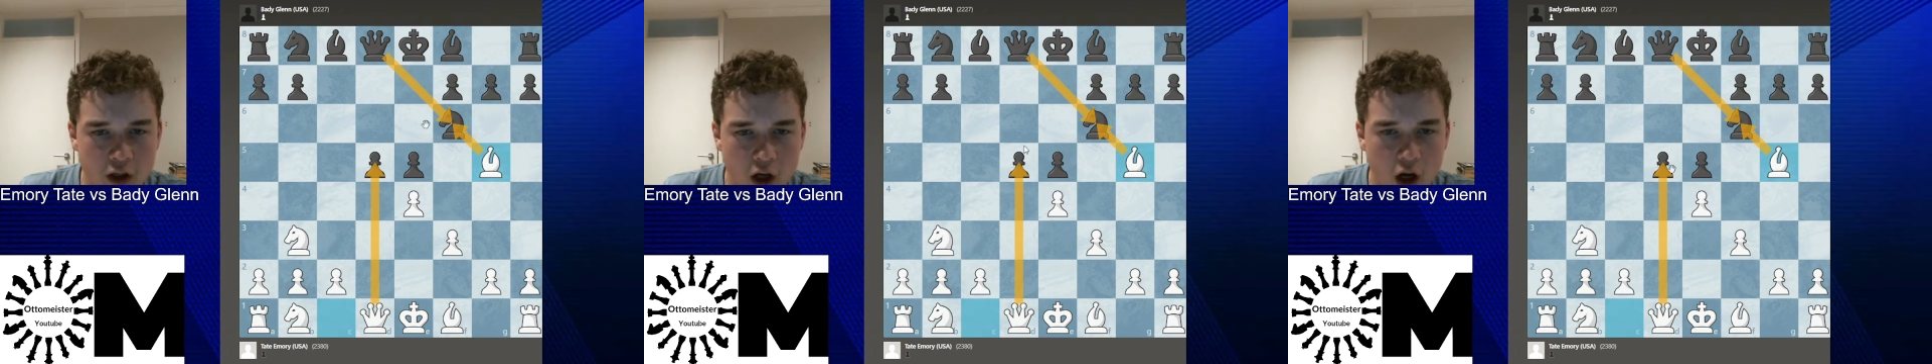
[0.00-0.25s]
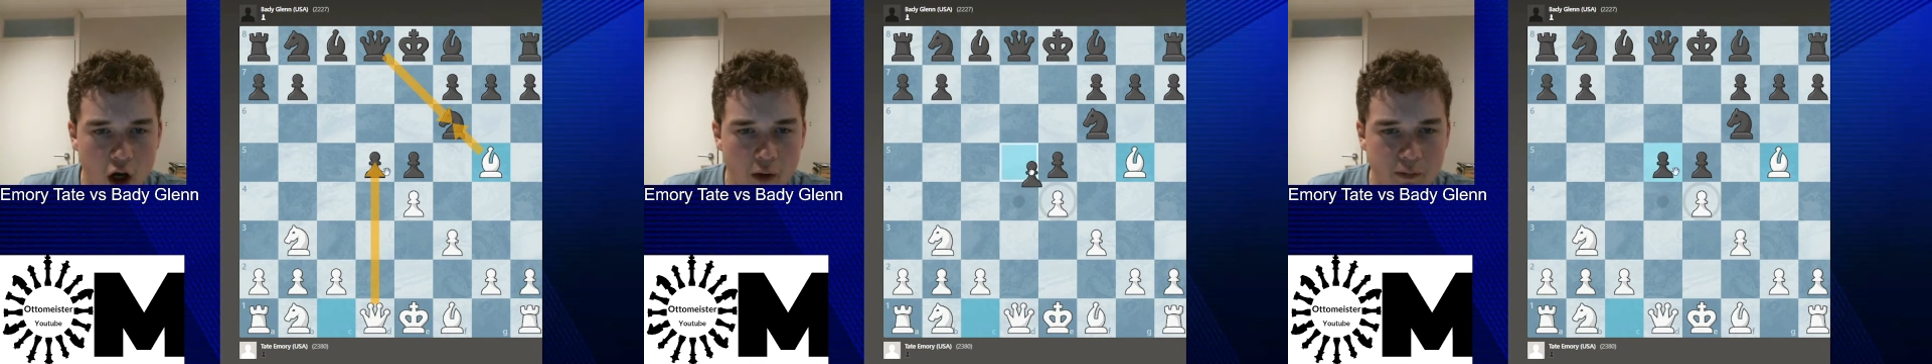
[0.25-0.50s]

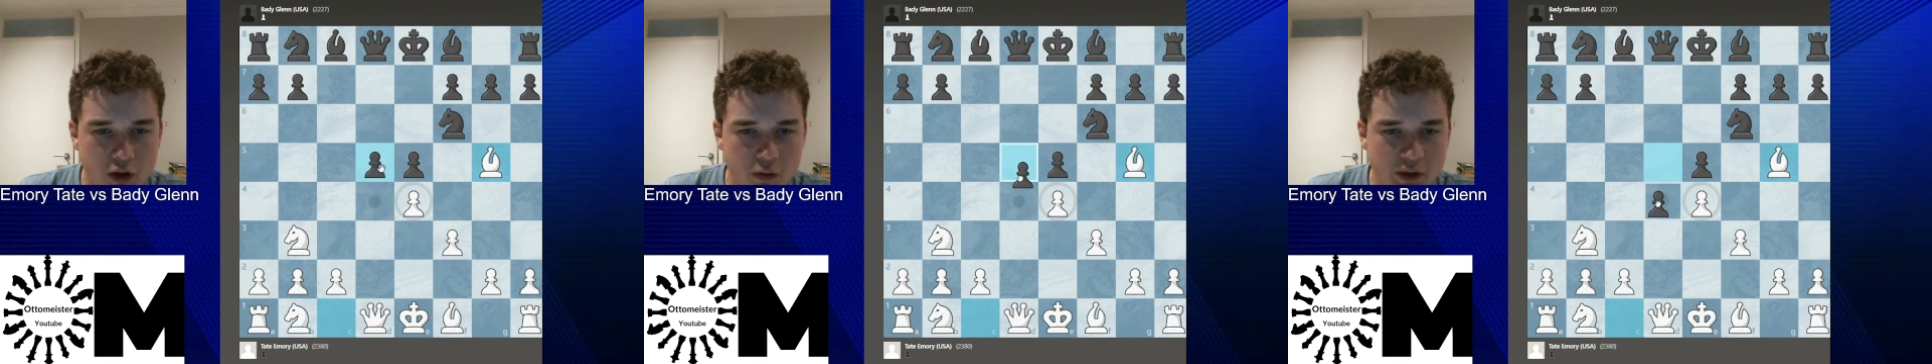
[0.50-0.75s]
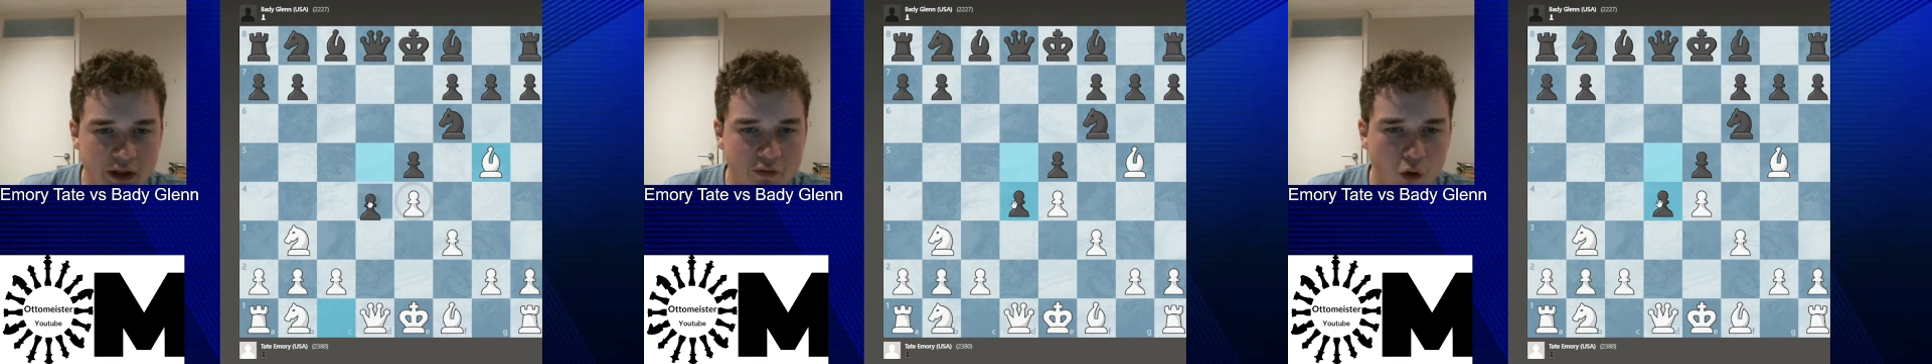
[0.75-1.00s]
So
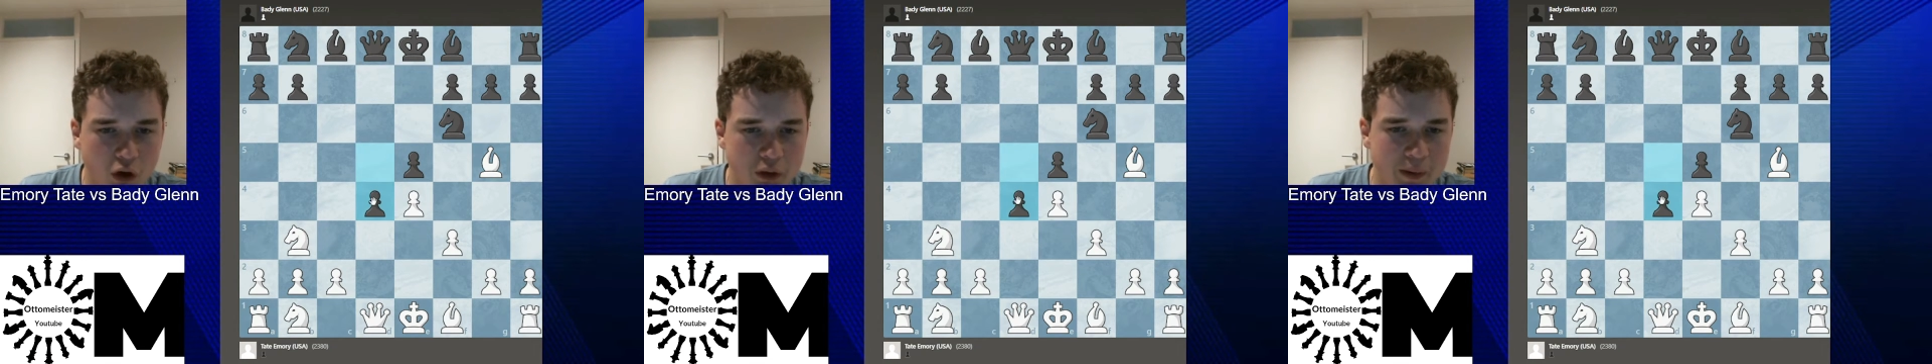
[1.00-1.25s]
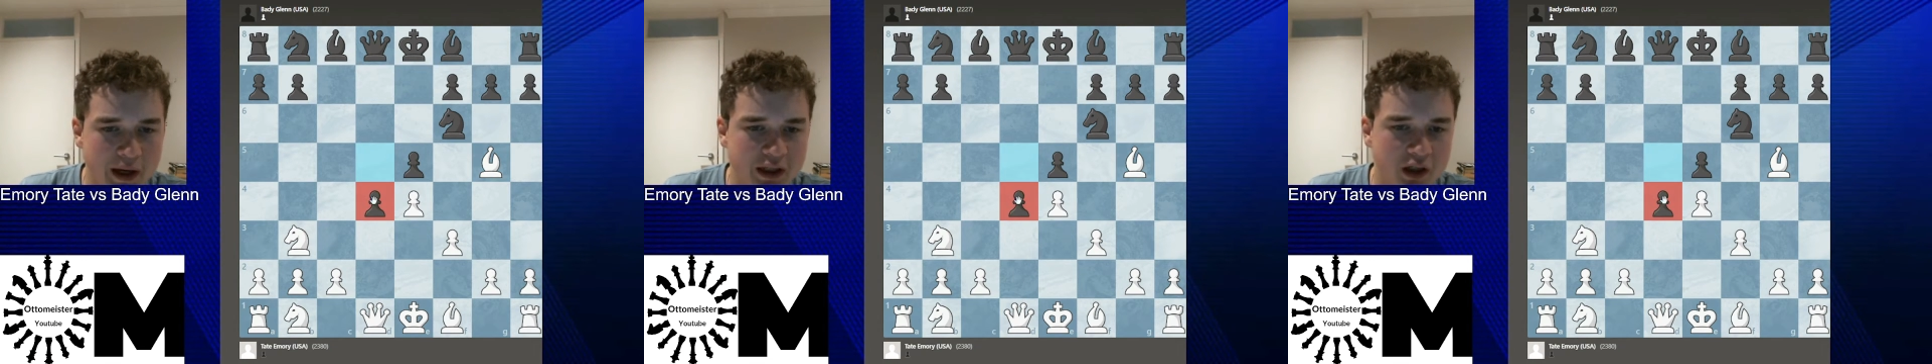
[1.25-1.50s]
d4 is
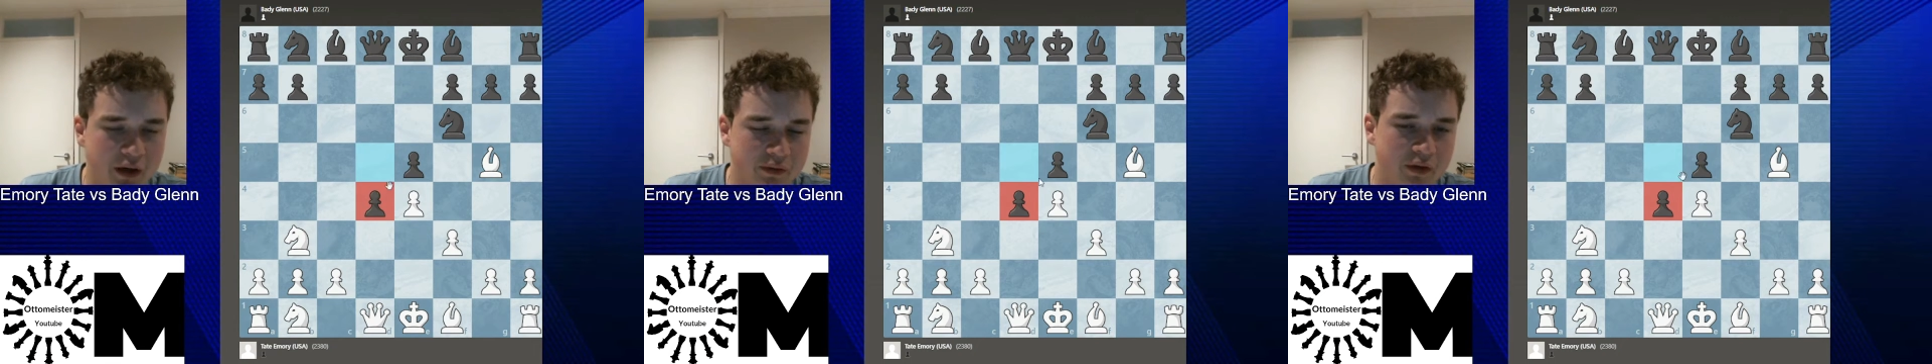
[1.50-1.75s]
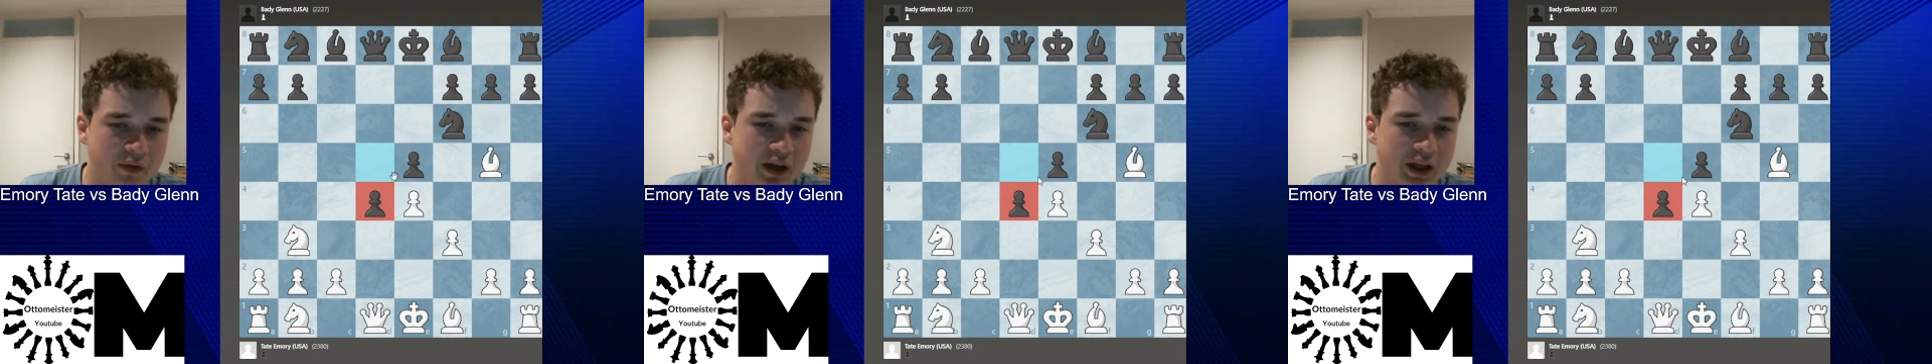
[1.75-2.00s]
played, kind of
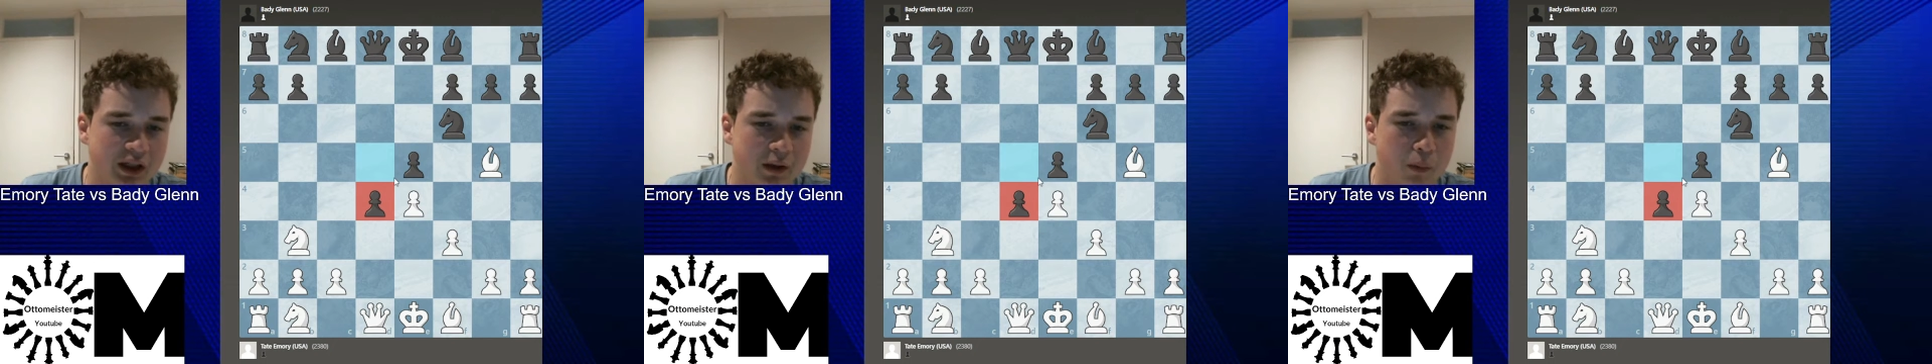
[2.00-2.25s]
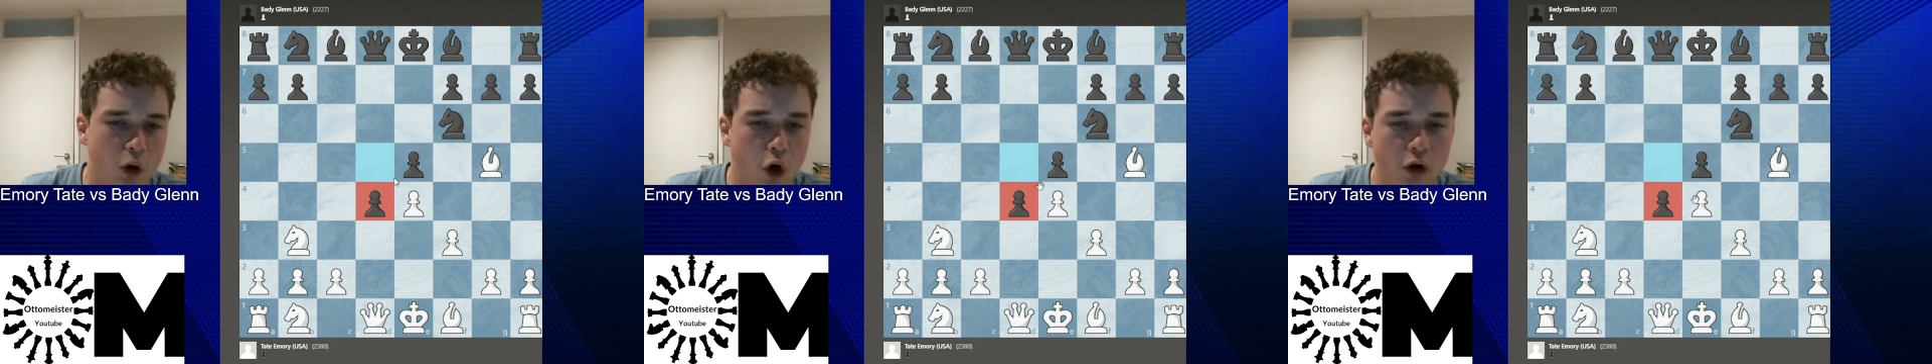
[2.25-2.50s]
defending the
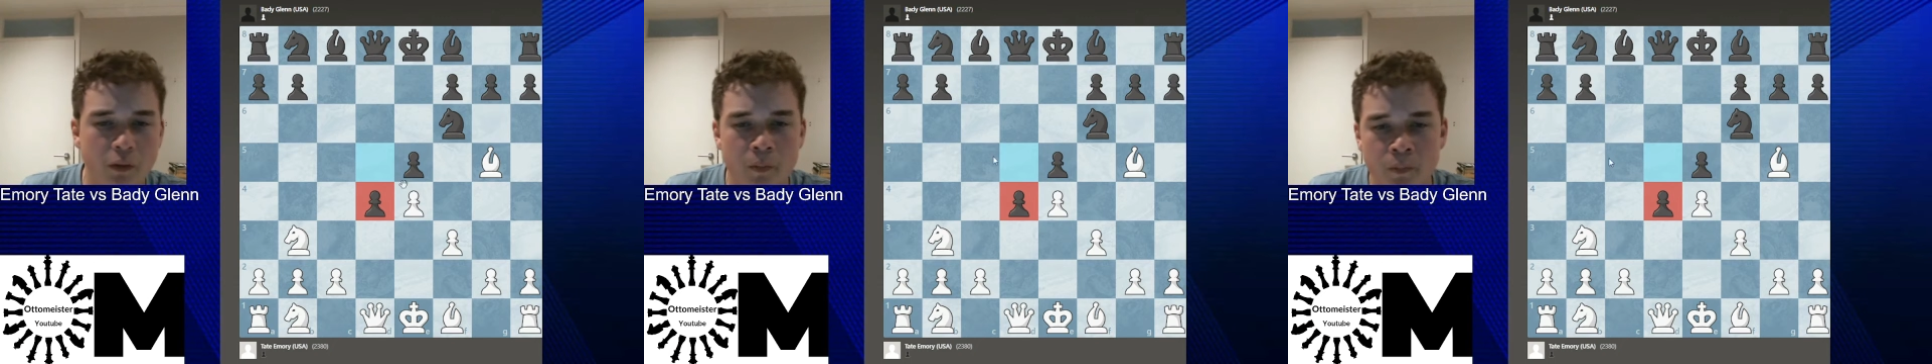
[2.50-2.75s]
pawn.